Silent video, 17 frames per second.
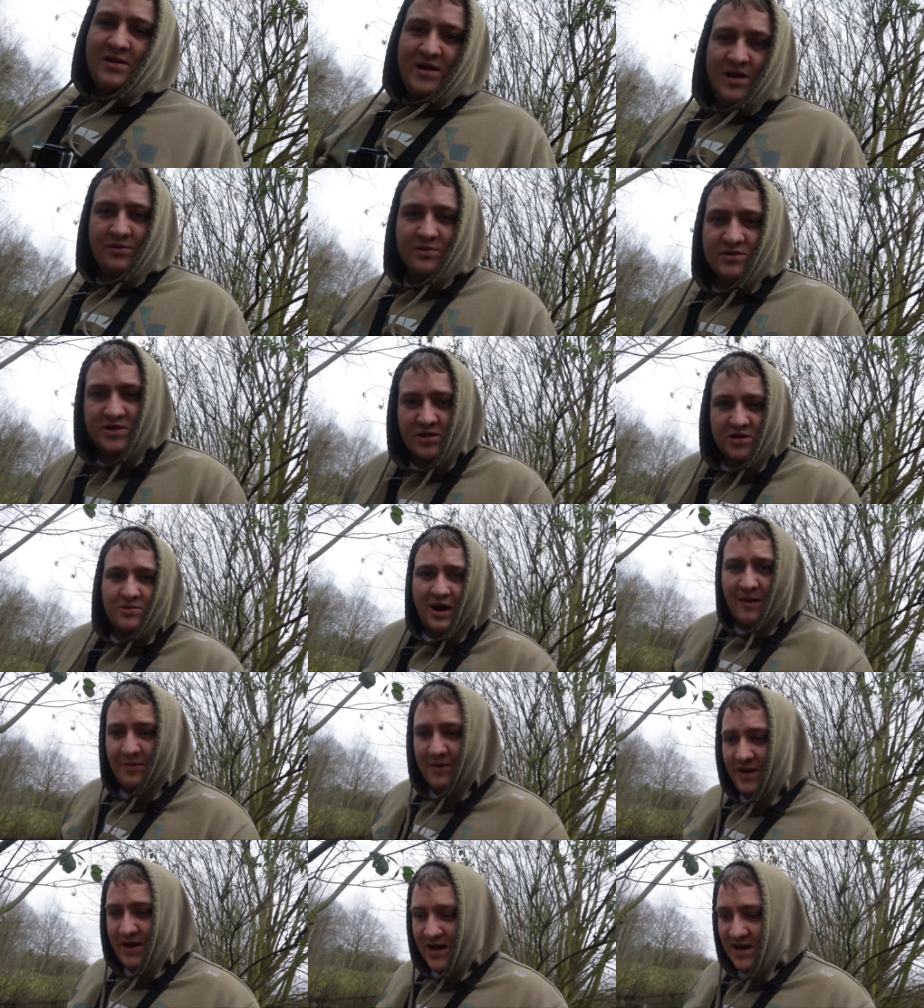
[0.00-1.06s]
He wants to go to
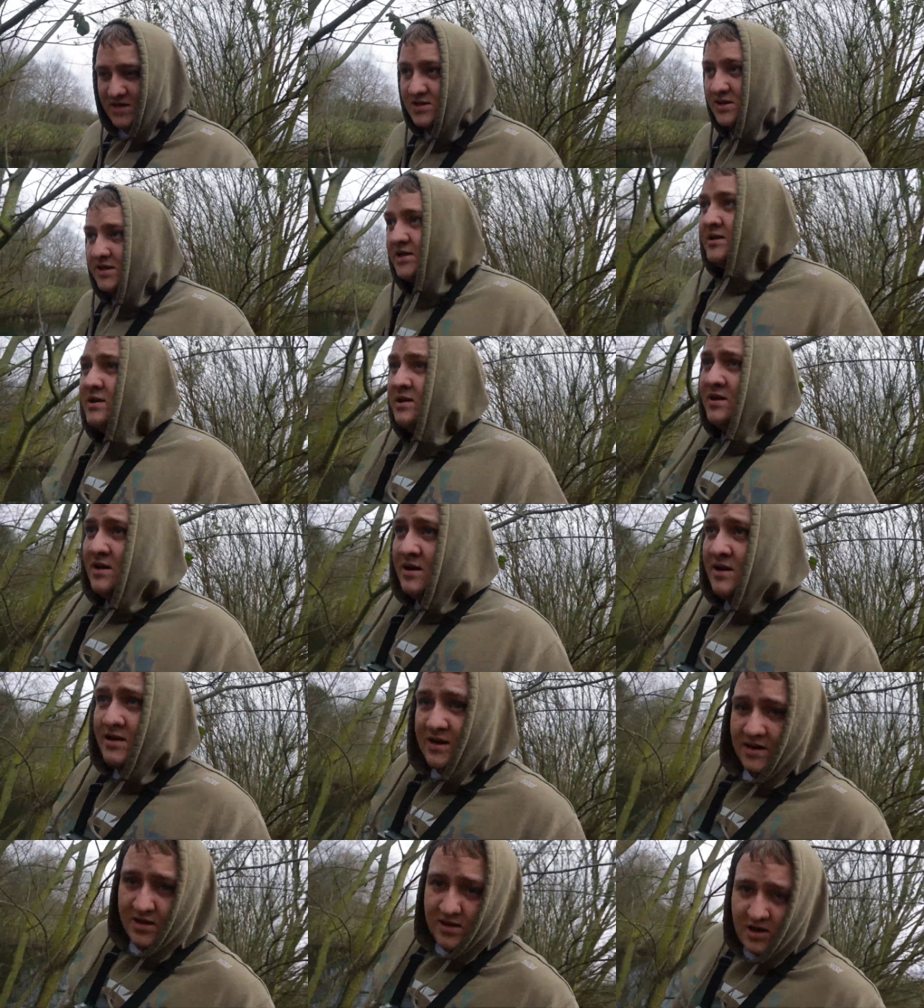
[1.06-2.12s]
Appley and actually
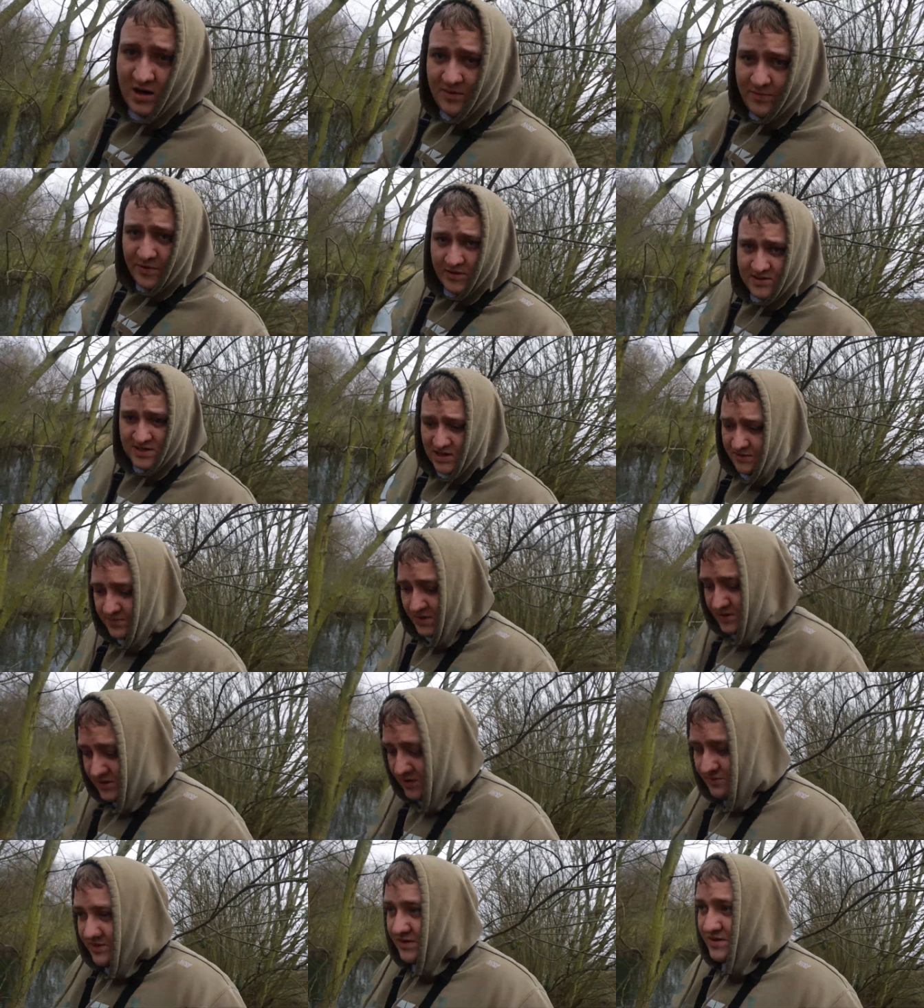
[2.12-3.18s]
get the car rods out, but I
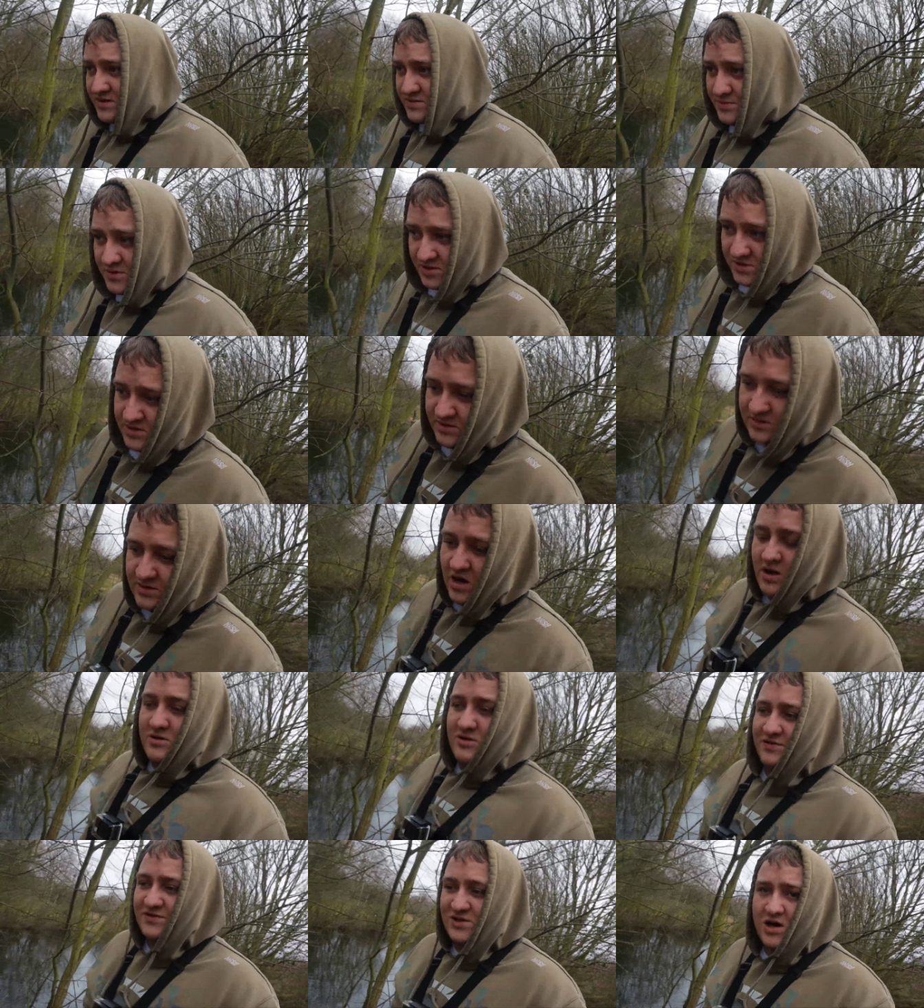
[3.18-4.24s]
don't think there's much
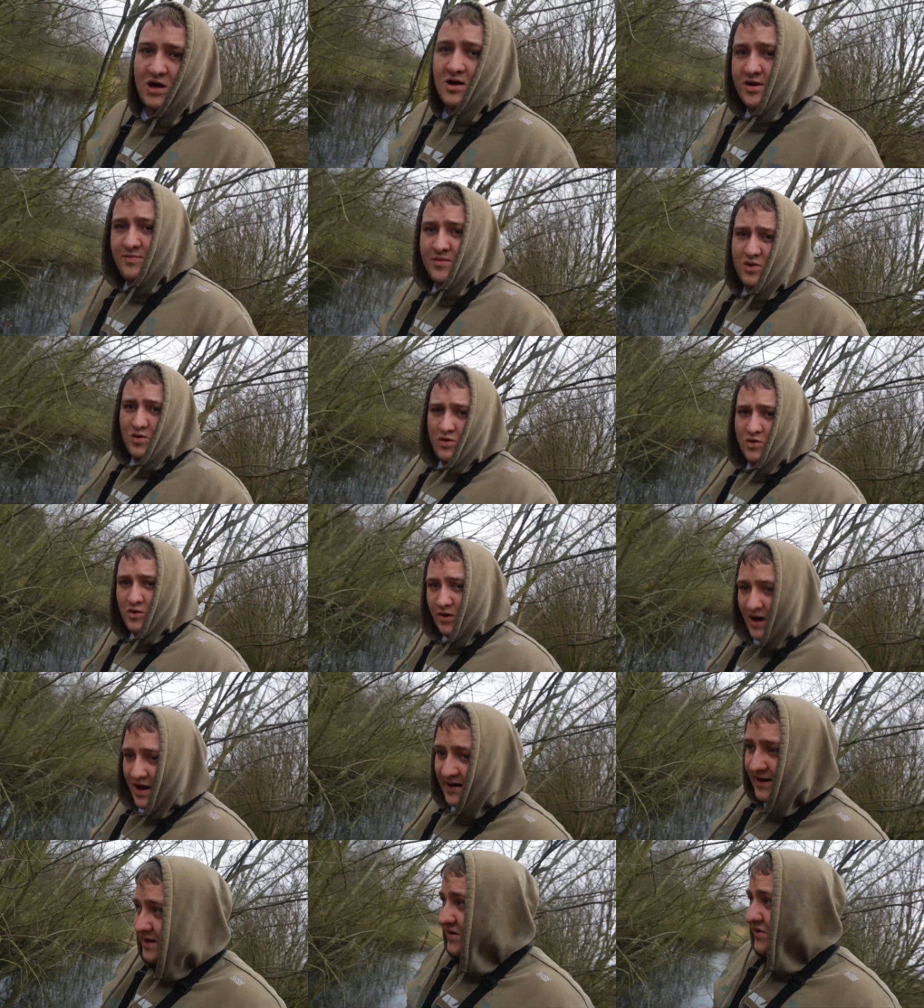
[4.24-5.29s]
enough time, or
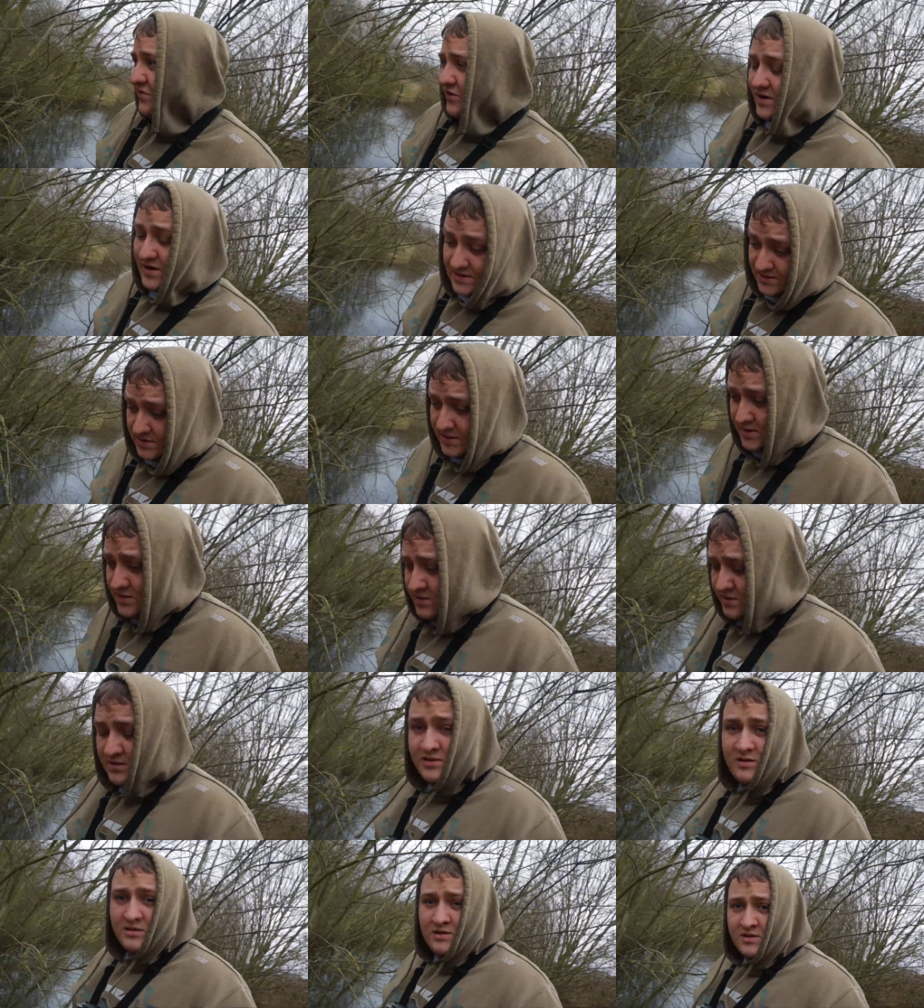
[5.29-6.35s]
and it's freezing.
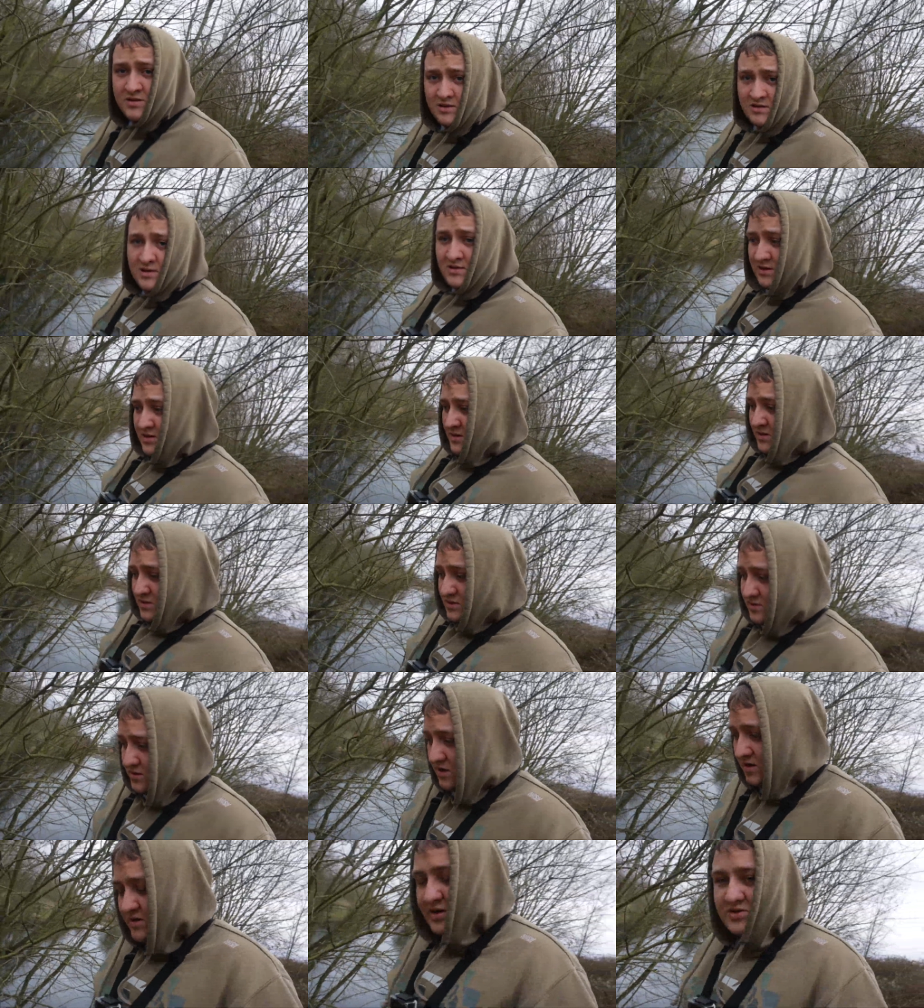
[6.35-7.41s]

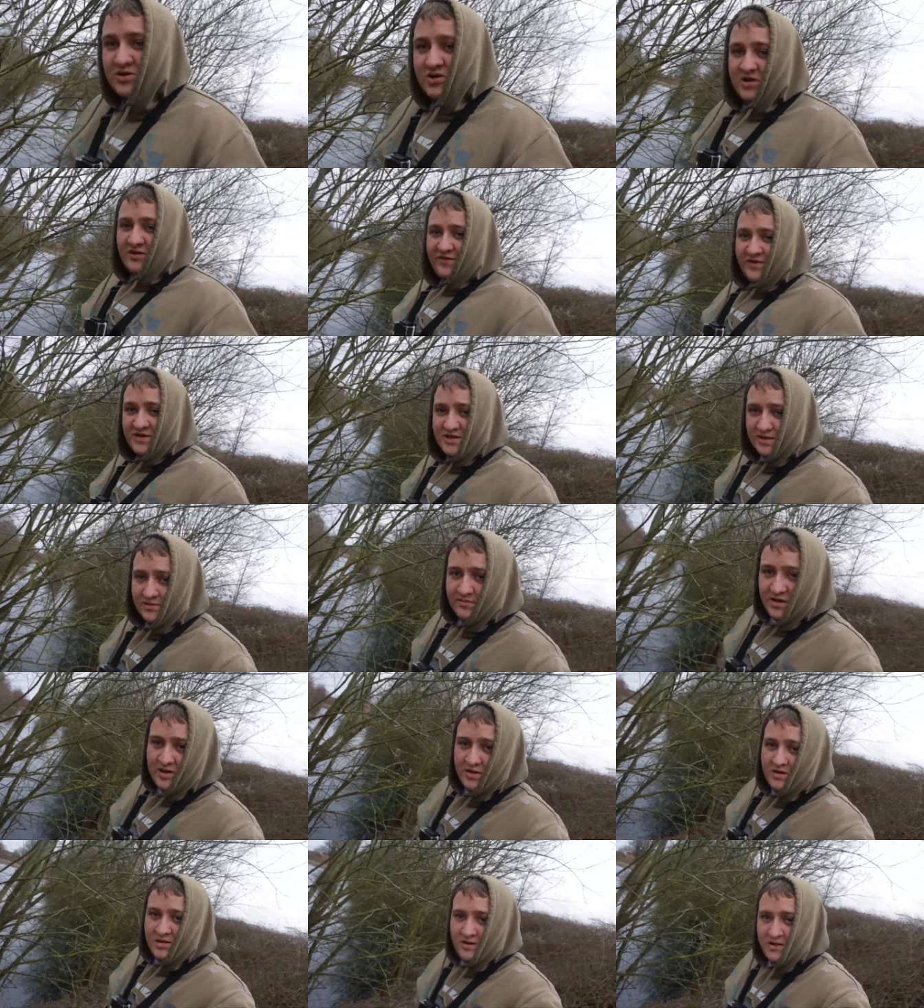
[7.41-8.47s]
I'm gonna try and convince him
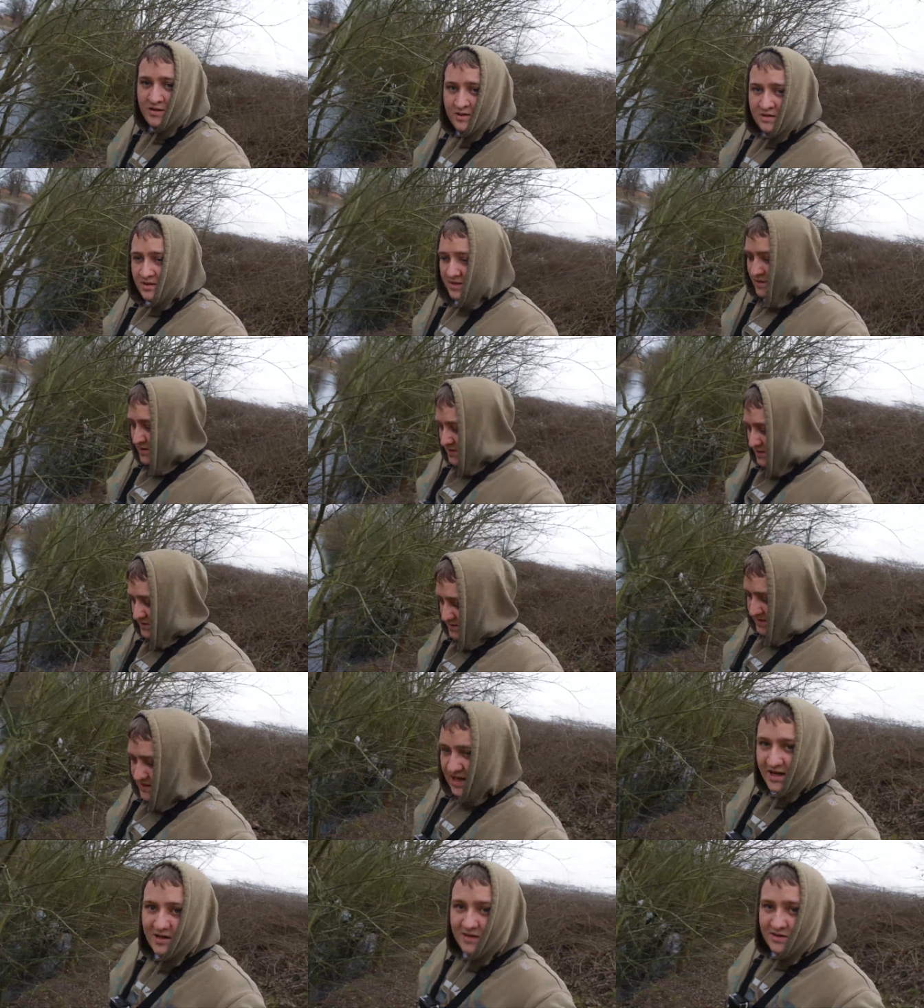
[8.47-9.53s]
to
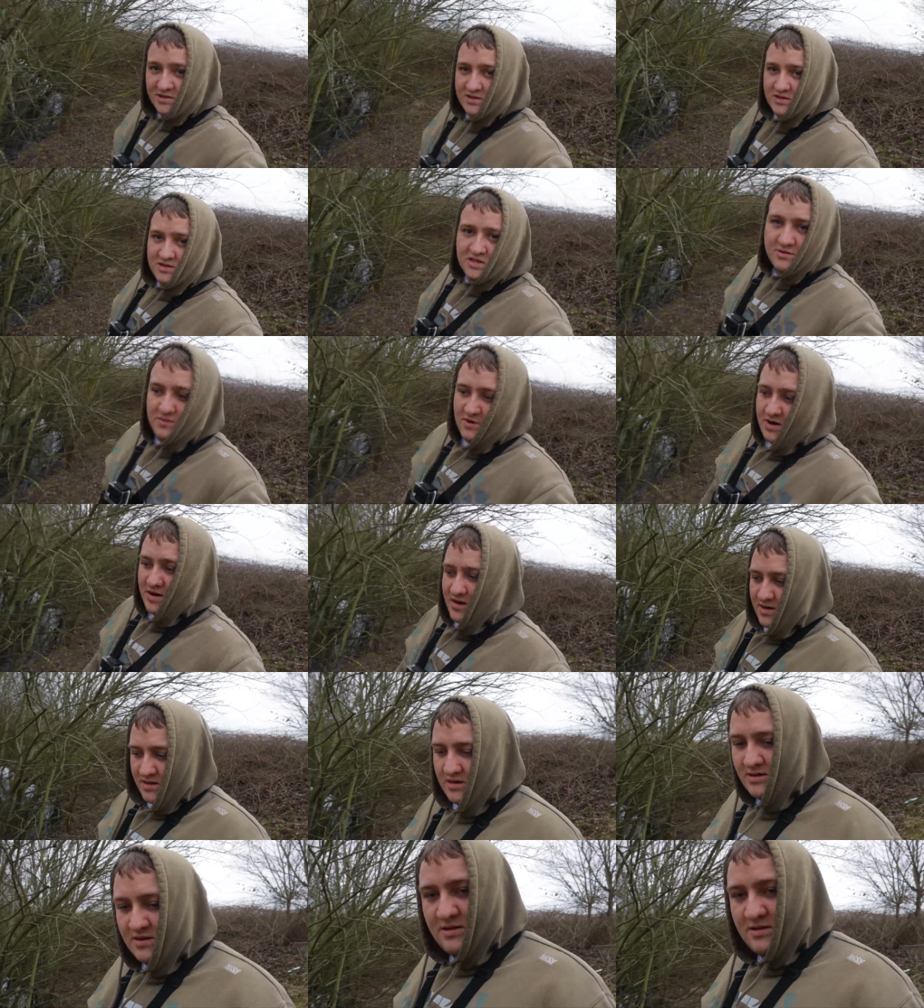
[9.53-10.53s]
take us to uh,